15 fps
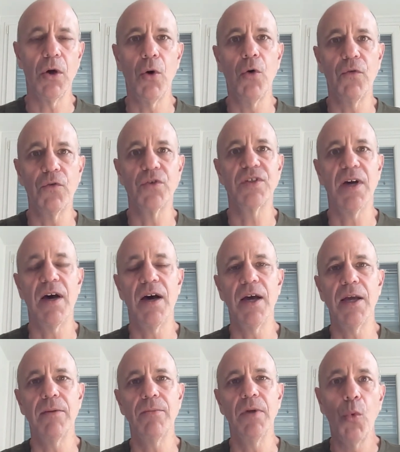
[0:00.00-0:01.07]
over
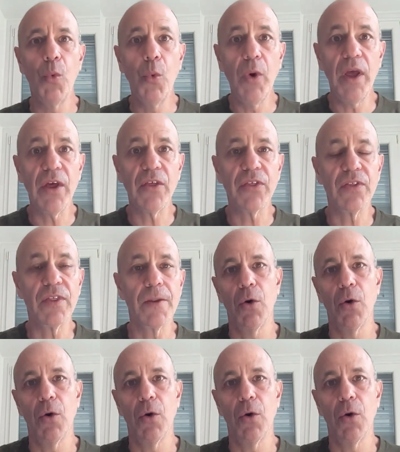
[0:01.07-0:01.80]
time with